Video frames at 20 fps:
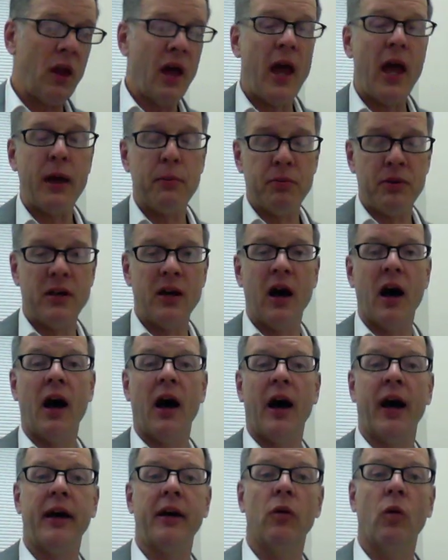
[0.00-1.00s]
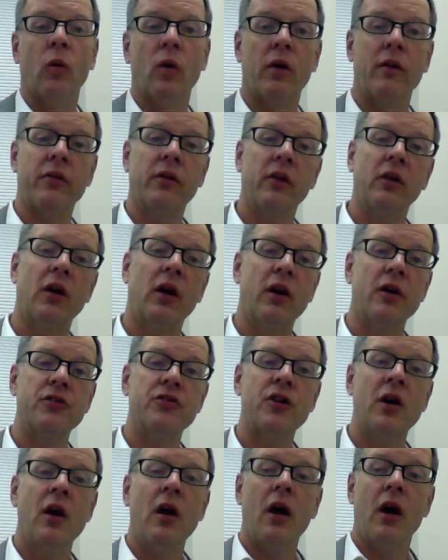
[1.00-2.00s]
API, or the
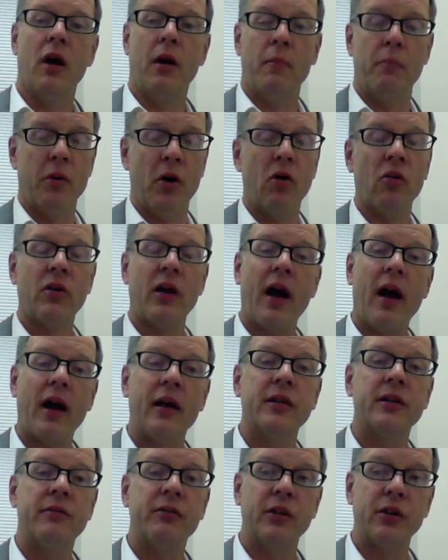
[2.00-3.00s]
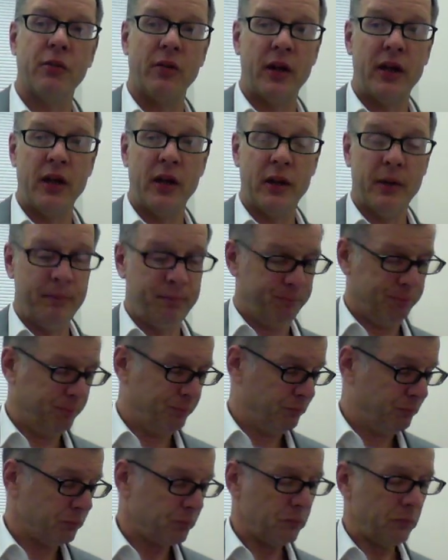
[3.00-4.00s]
large bulk active ingredient,
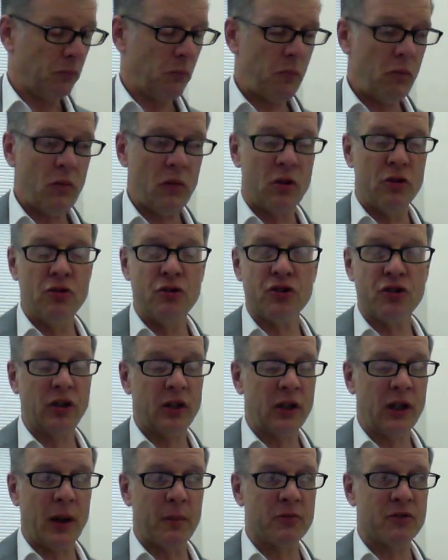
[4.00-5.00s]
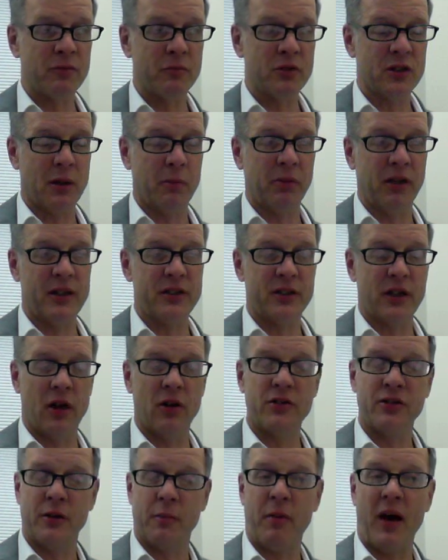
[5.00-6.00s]
usually comes from someplace
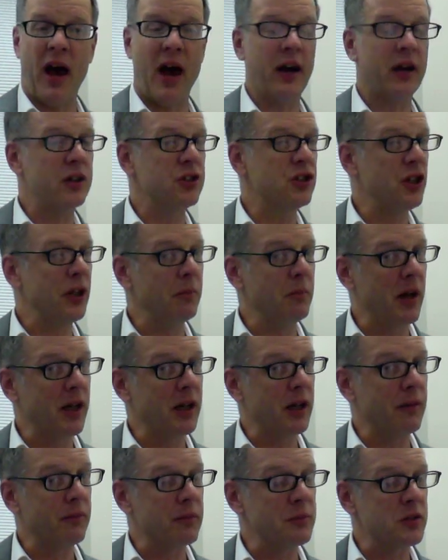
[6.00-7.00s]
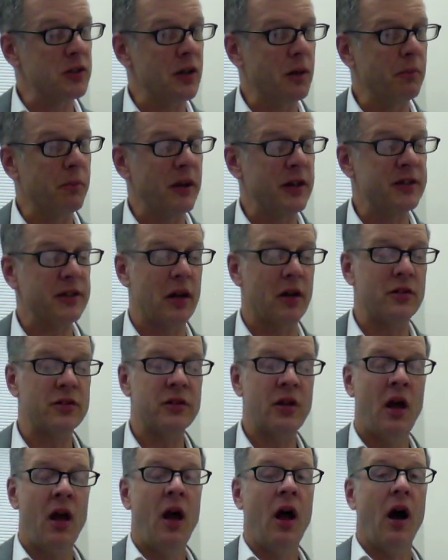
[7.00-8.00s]
else. The packaging might come from someplace else.
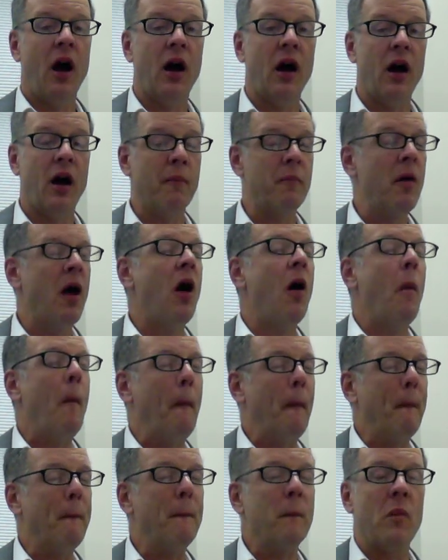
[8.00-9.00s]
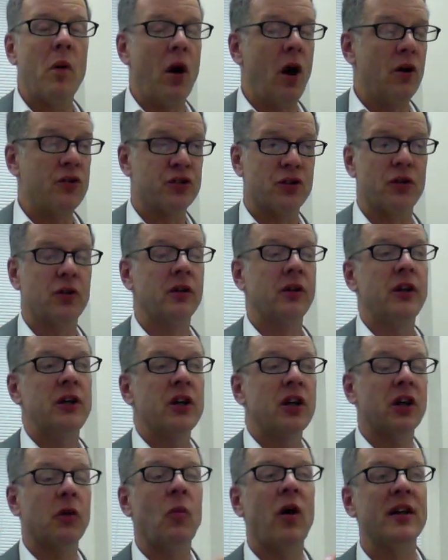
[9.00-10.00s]
Certainly
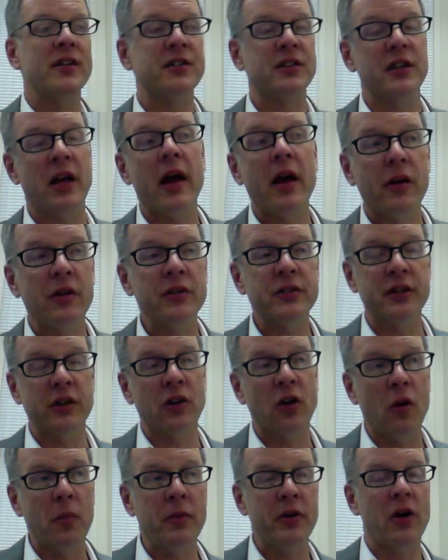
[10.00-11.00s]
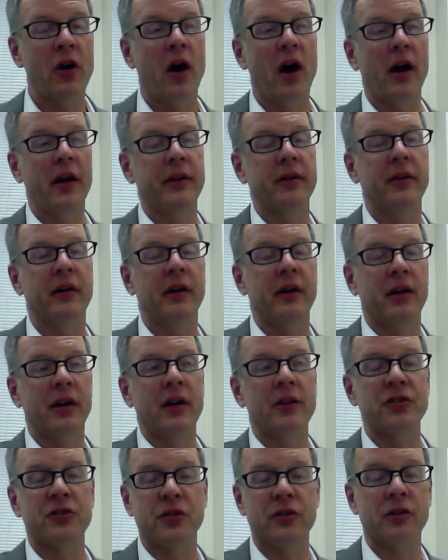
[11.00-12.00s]
you're going to want sales that go beyond a
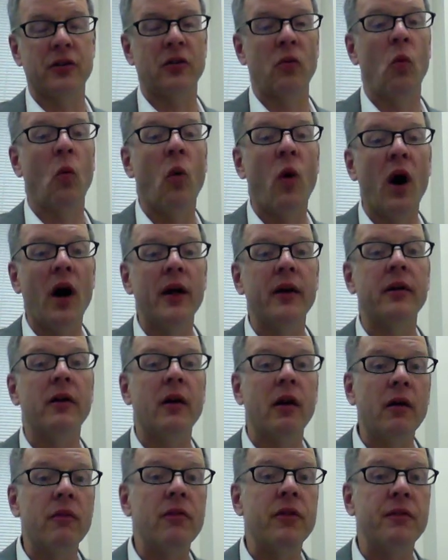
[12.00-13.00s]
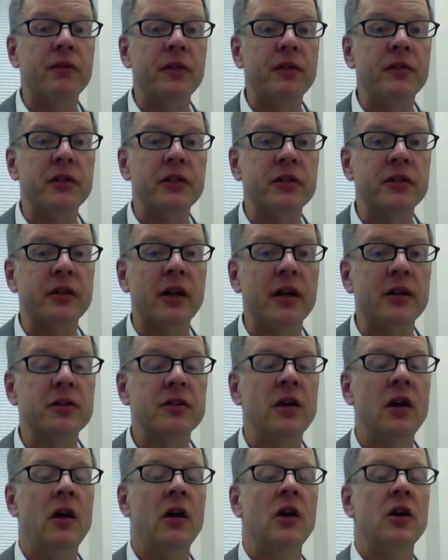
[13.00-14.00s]
certain one of the 50
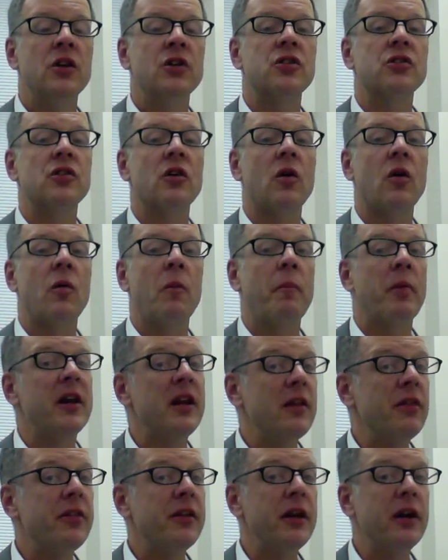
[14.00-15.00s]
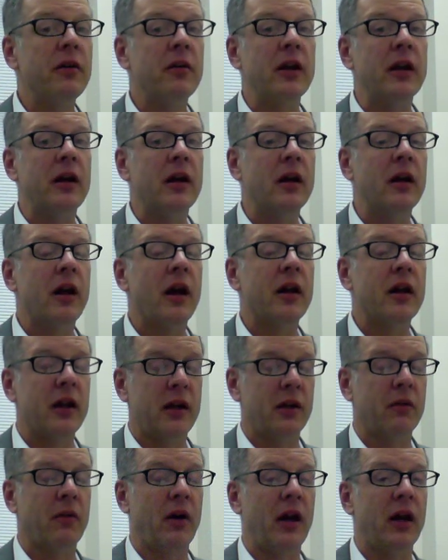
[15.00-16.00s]
states. So, but in theory, at
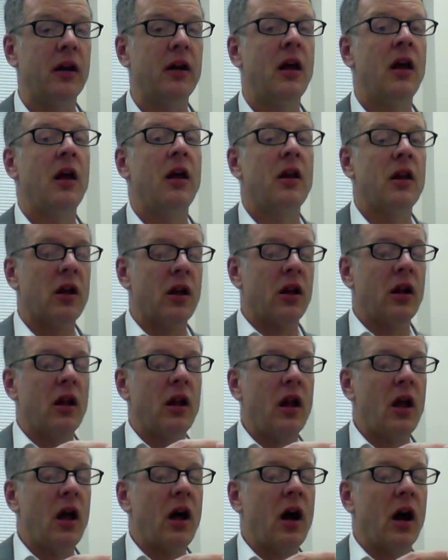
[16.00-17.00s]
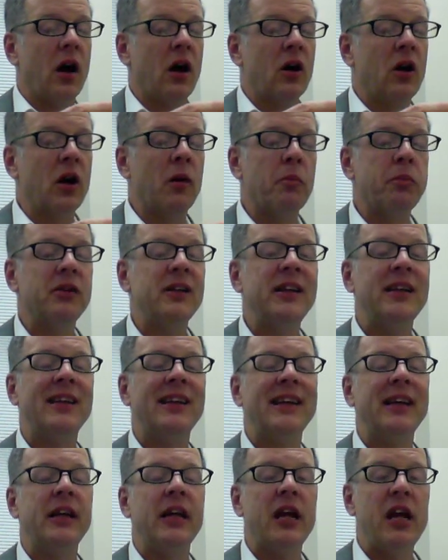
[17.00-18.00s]
any rate,
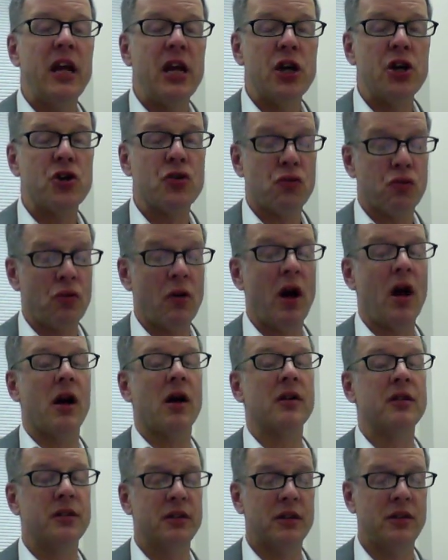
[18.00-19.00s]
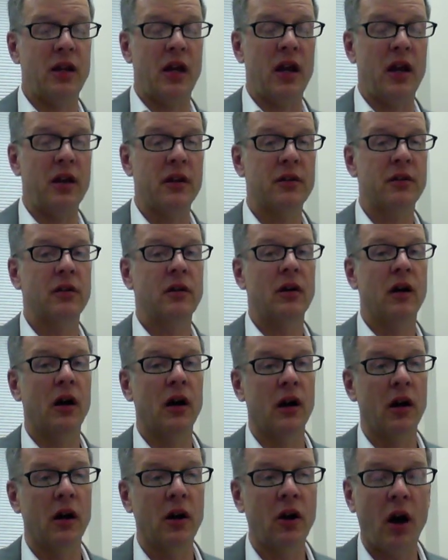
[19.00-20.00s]
completely intra-state
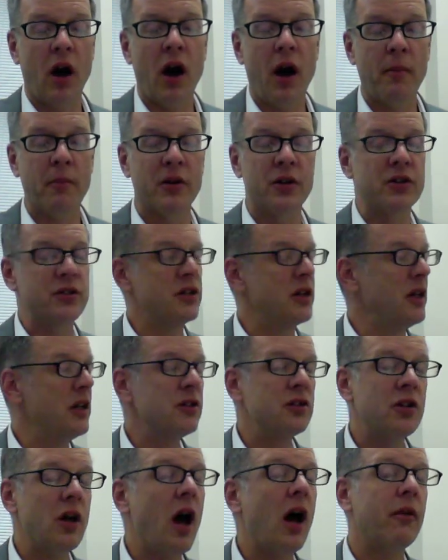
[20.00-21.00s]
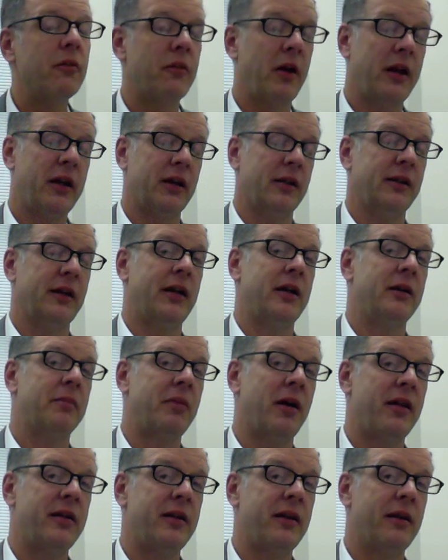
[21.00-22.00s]
commerce is not regulated
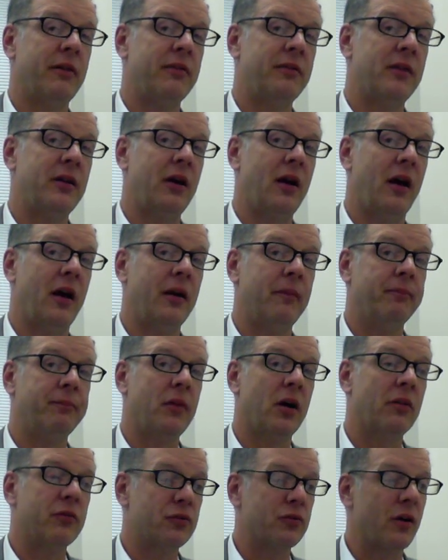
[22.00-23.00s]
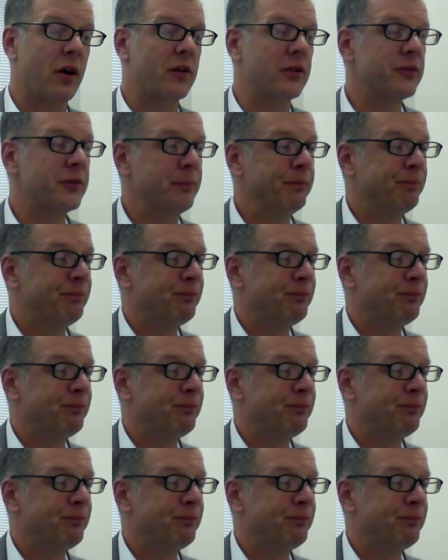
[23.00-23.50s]
by the FDA of drugs.